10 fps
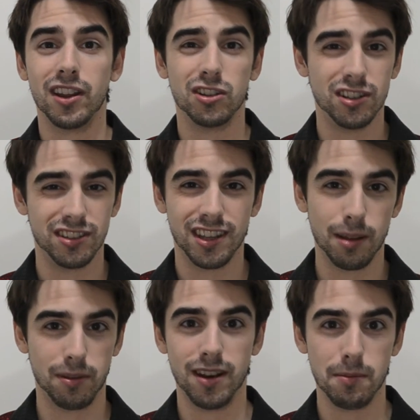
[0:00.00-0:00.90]
You should just
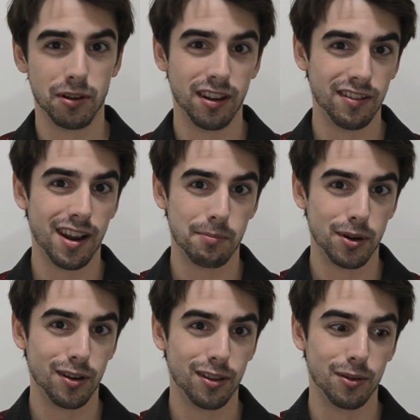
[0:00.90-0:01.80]
keep the name you're given at
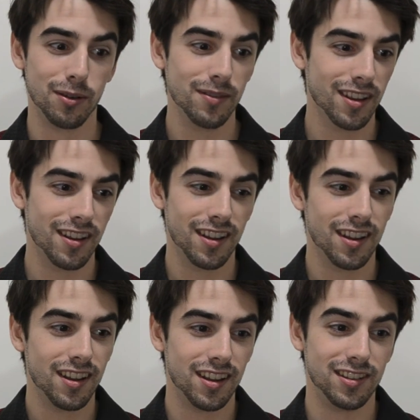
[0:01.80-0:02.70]
birth, or
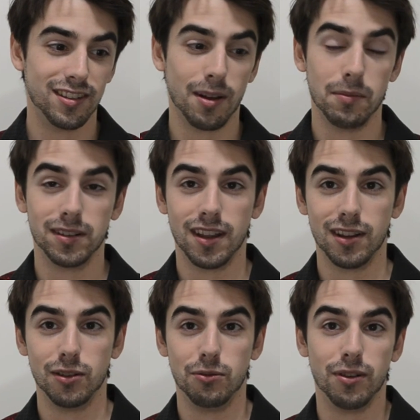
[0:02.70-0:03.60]
is it something that
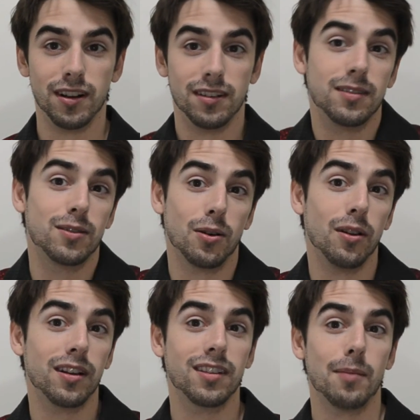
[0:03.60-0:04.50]
you find
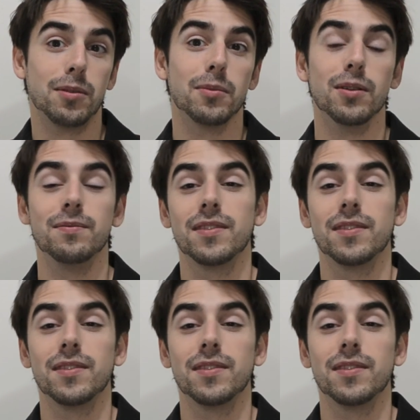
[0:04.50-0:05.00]
totally acceptable?